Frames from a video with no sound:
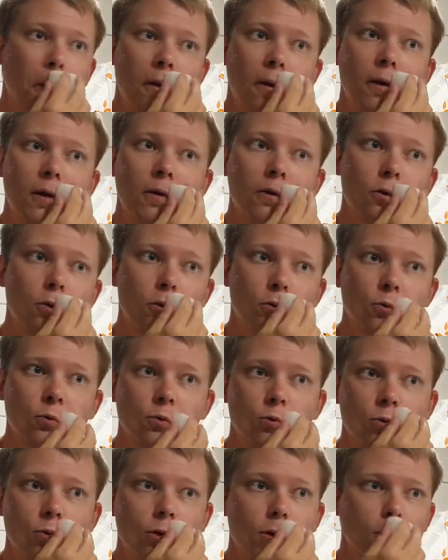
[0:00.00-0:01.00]
I don't
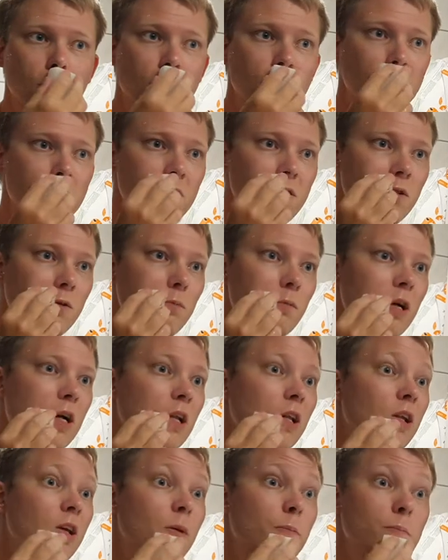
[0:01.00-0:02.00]
want this on my
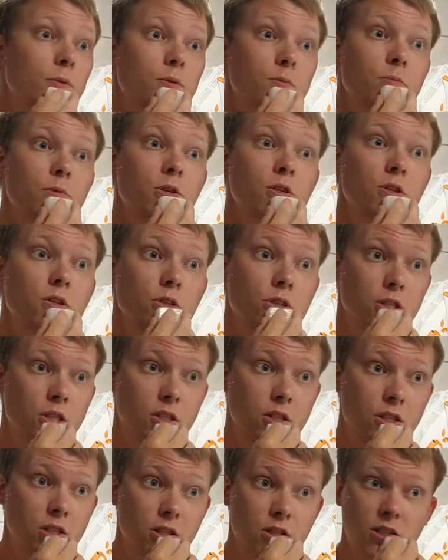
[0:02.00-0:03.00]
lips because it
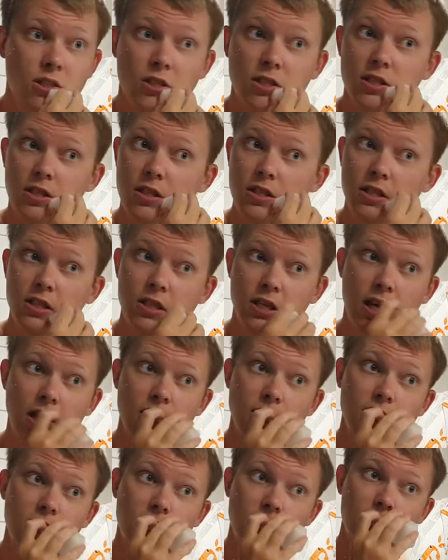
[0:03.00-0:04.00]

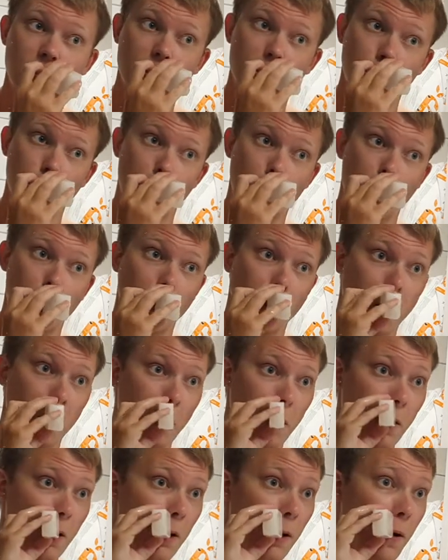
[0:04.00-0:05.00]
tastes like,
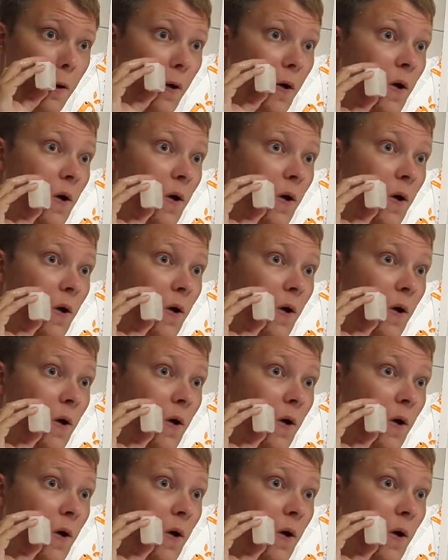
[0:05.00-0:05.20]
yeah,